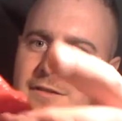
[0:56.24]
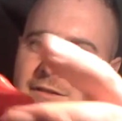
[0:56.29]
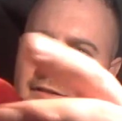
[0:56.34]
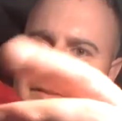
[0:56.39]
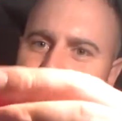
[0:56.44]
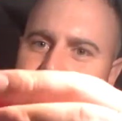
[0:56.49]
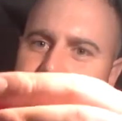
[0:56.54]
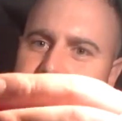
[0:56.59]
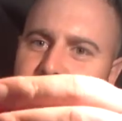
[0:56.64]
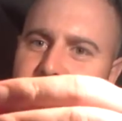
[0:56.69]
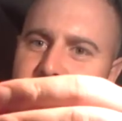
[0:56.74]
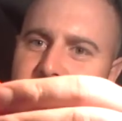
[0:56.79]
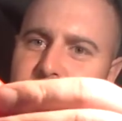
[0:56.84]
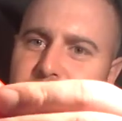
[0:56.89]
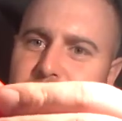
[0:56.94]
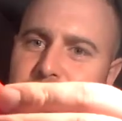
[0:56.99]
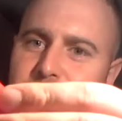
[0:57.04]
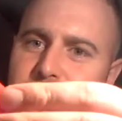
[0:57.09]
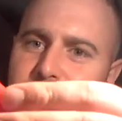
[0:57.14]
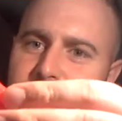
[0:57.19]
Extremely
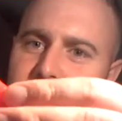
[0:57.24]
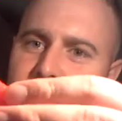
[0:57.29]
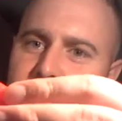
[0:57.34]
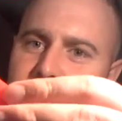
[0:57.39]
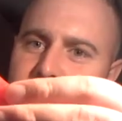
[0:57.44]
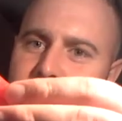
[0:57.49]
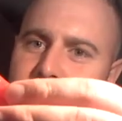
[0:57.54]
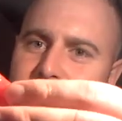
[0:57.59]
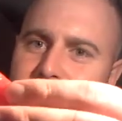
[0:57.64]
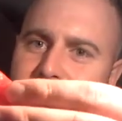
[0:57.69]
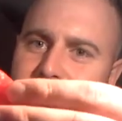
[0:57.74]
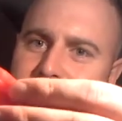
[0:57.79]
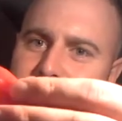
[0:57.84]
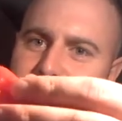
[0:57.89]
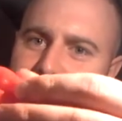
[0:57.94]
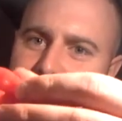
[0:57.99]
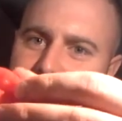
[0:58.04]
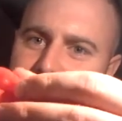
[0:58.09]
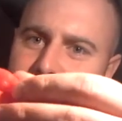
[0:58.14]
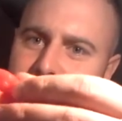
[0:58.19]
bumpy. Nice
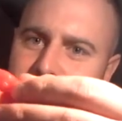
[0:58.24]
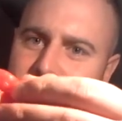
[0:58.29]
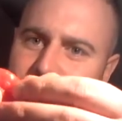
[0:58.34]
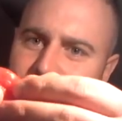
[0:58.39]
size on